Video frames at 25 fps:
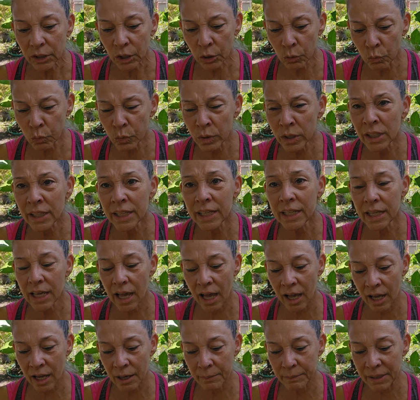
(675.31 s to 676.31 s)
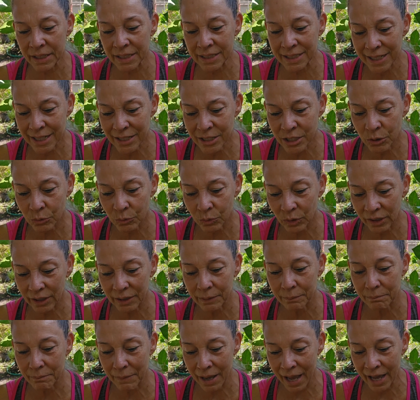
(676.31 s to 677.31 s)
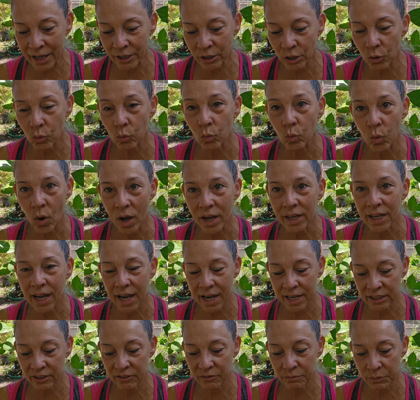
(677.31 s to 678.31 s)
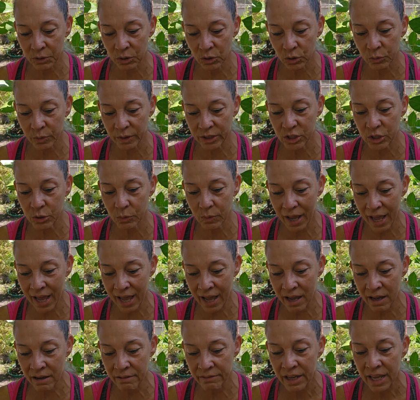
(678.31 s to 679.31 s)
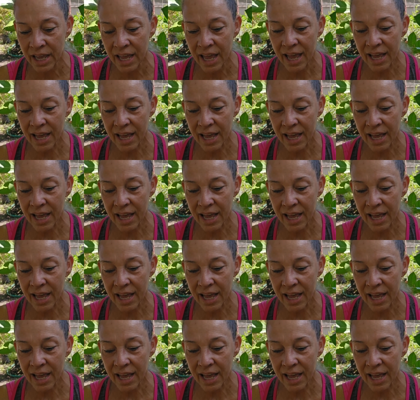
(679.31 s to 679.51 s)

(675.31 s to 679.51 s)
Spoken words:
Really, it doesn't really matter what kind of milkweed you have,